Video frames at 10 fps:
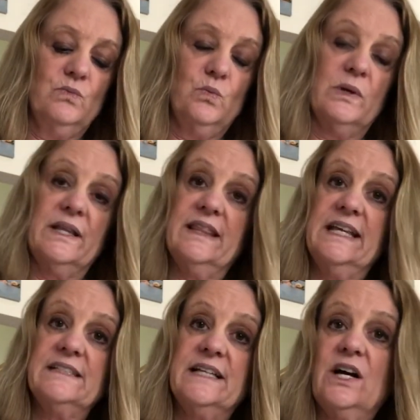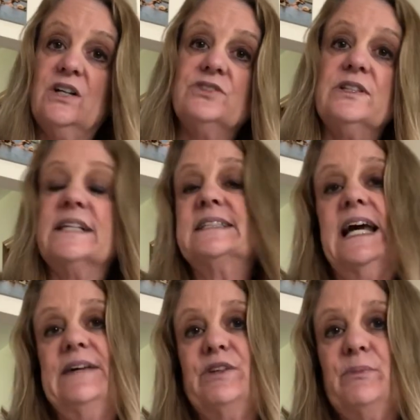One of the things I also like to
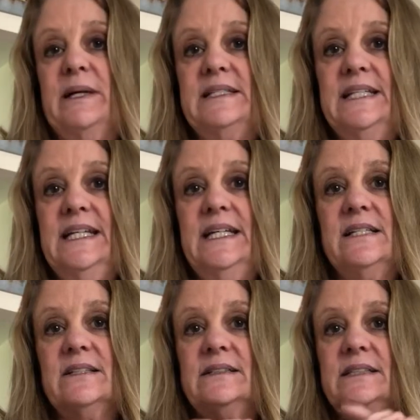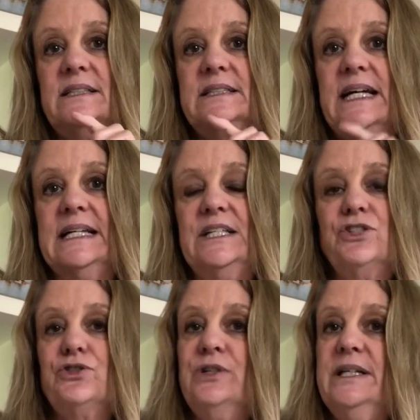have with my tea is a little tiny
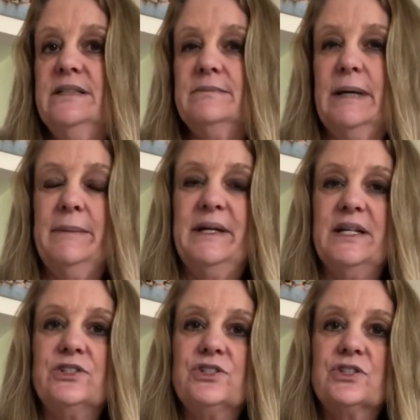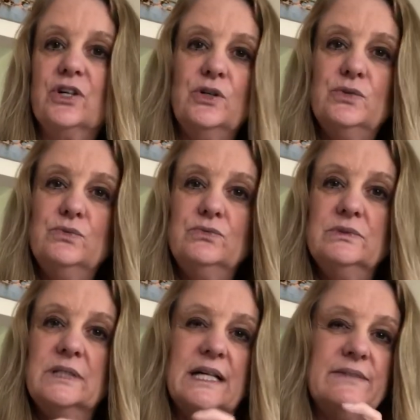treat, maybe a
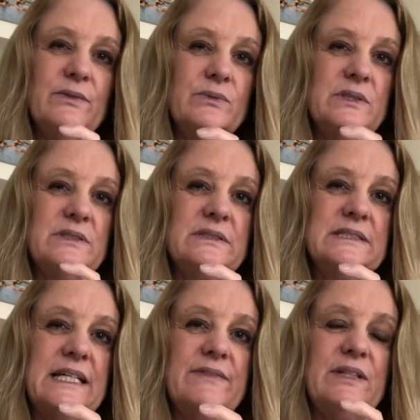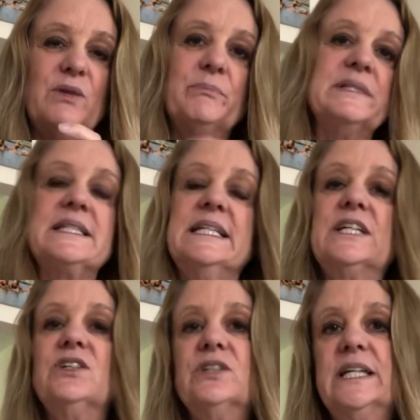scone, kind of a little biscuity
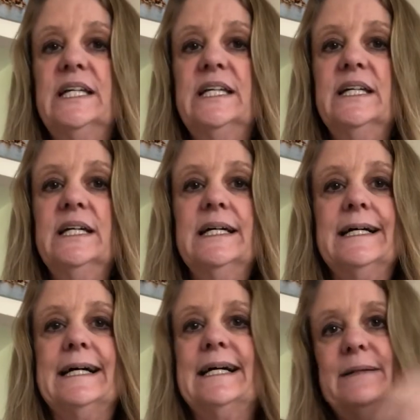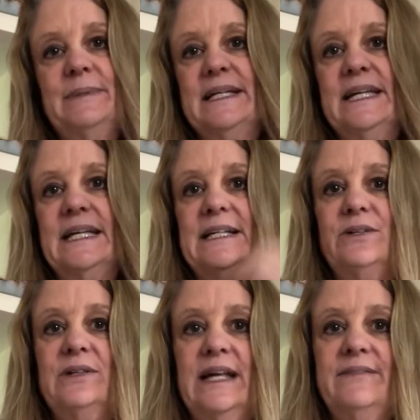cookie. But again, I
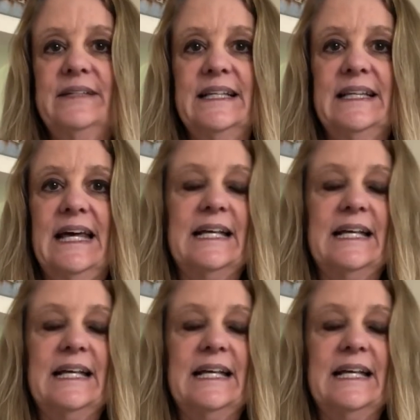don't have any of that.